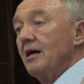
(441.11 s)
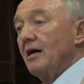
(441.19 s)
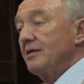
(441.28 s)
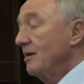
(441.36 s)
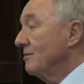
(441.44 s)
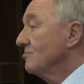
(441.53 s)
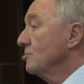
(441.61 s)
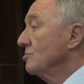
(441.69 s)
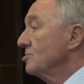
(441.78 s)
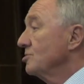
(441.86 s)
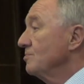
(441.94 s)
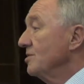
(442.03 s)
And now, of
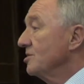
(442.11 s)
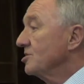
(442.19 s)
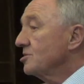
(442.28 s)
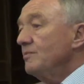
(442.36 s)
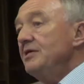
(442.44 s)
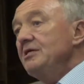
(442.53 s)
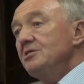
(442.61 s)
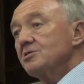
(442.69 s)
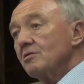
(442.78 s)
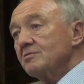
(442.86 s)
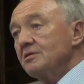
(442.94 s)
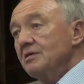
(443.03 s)
course, with the squeeze
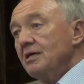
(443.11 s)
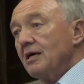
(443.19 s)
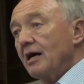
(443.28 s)
on